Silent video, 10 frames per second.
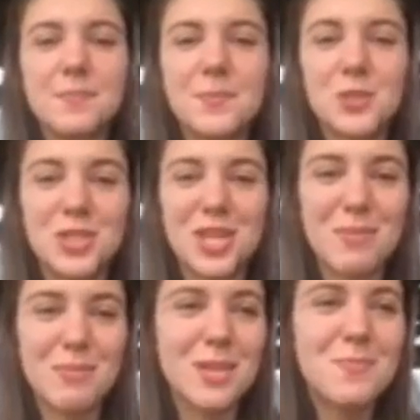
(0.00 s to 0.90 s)

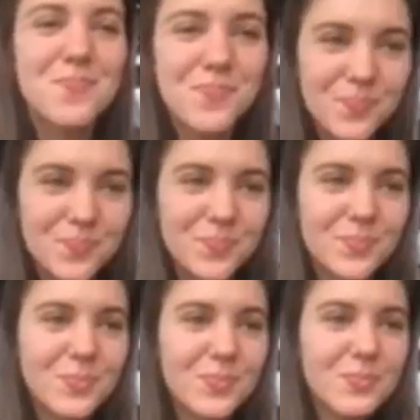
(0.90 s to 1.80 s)
short-term memory.
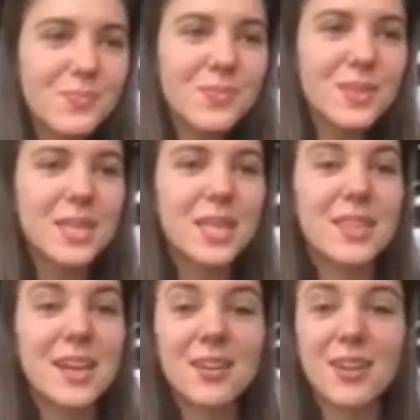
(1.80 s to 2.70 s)

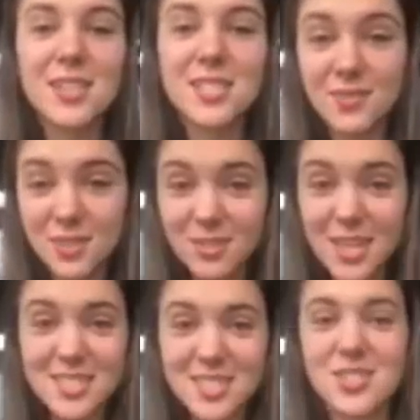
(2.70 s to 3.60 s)
There are several
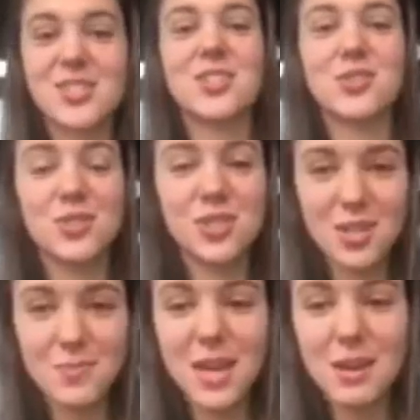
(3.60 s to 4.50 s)
ways to treat
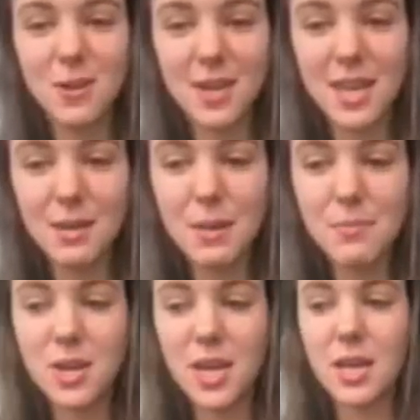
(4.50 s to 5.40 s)
short-term and working
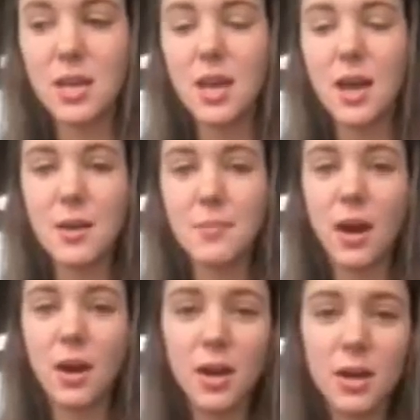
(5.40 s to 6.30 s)
memory.
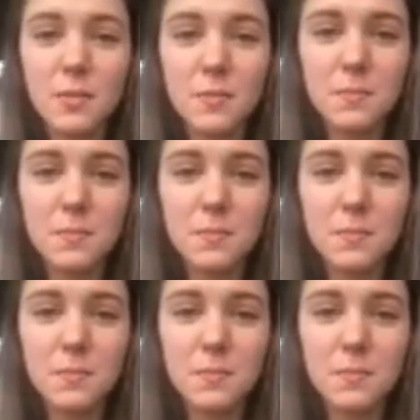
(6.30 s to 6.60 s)
Our